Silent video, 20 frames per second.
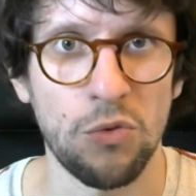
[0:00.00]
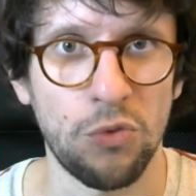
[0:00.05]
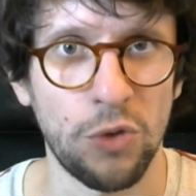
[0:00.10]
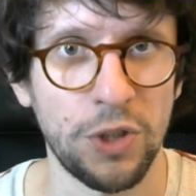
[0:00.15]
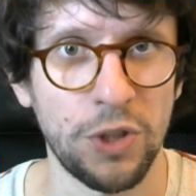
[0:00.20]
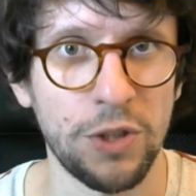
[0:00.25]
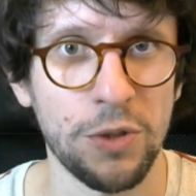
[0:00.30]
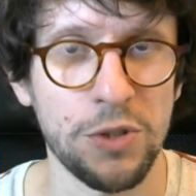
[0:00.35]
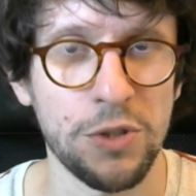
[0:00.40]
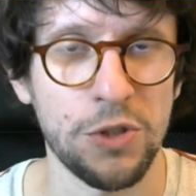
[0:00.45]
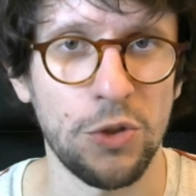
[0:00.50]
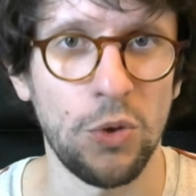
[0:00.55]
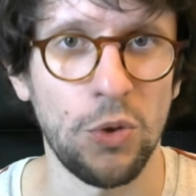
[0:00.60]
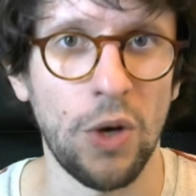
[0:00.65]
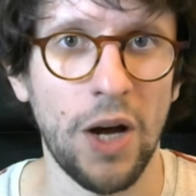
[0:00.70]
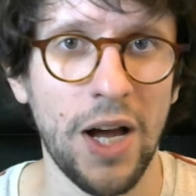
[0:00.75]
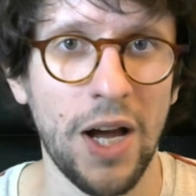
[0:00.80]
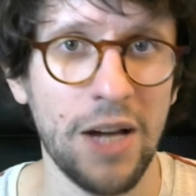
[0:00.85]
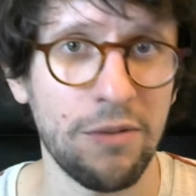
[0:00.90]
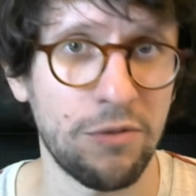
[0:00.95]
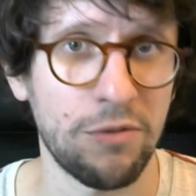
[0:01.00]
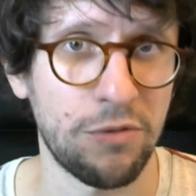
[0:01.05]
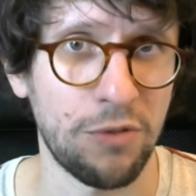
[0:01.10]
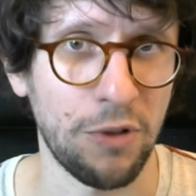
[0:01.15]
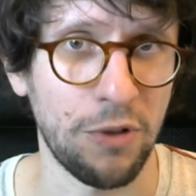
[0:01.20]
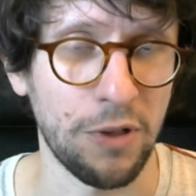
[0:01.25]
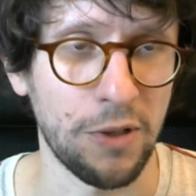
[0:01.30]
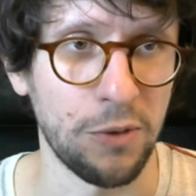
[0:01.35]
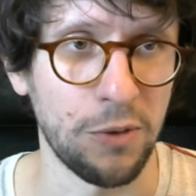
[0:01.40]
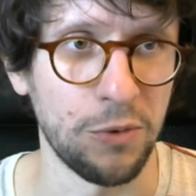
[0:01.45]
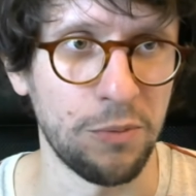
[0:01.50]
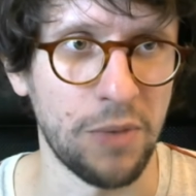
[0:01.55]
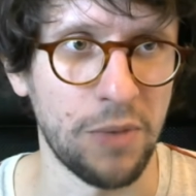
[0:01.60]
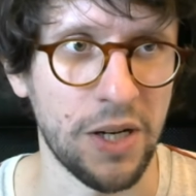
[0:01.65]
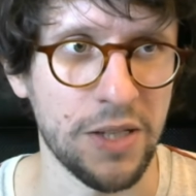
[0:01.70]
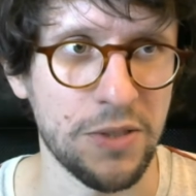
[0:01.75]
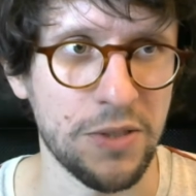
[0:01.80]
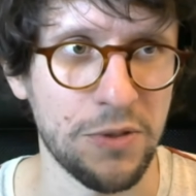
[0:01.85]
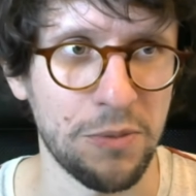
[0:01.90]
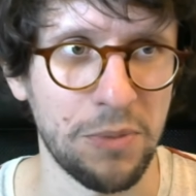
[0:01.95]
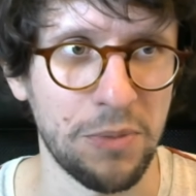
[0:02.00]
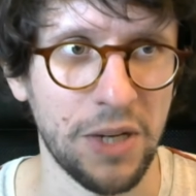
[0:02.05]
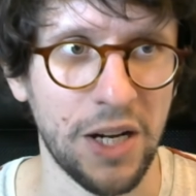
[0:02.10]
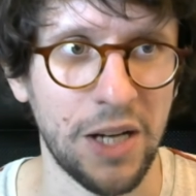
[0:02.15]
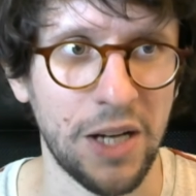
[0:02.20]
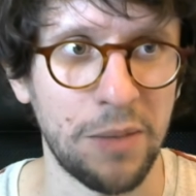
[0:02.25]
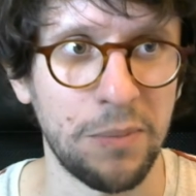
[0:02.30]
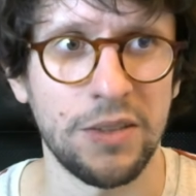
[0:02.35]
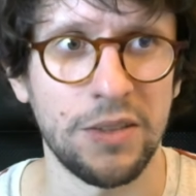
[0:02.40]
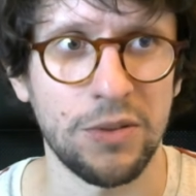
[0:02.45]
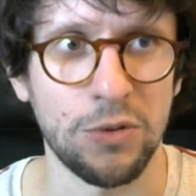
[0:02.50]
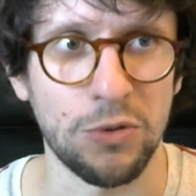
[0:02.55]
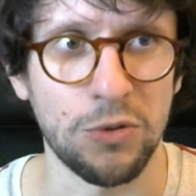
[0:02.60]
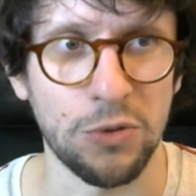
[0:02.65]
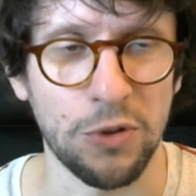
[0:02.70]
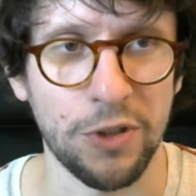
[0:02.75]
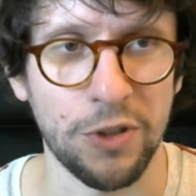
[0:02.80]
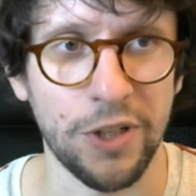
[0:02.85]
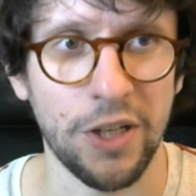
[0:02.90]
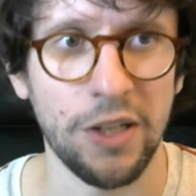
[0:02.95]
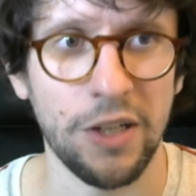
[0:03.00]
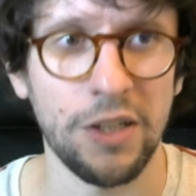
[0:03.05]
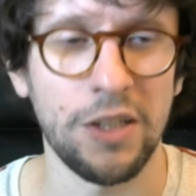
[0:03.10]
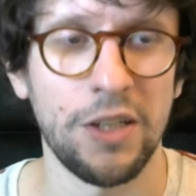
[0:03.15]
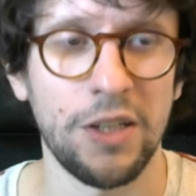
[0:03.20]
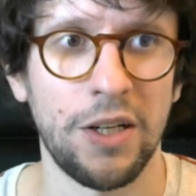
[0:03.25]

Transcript: those who have followed my Sublime tutorial,